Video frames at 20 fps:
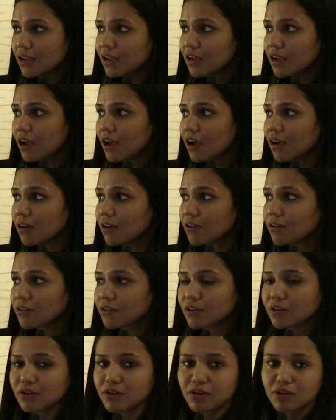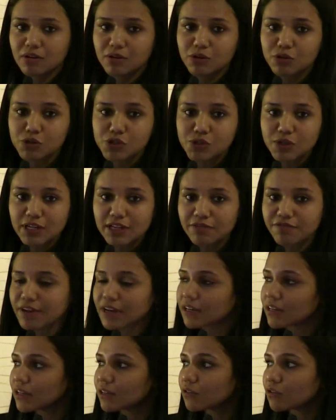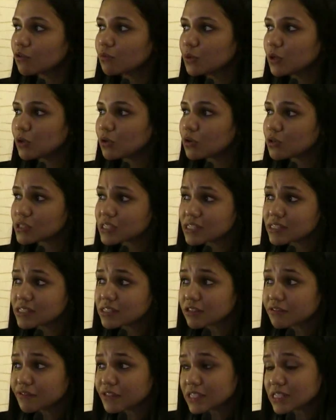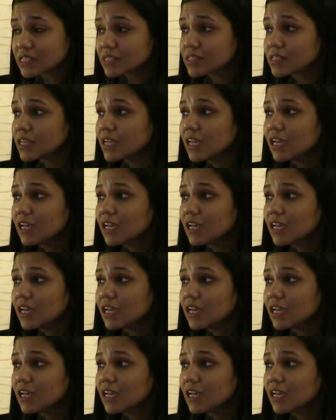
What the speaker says: are usually infecting through mucosal surfaces.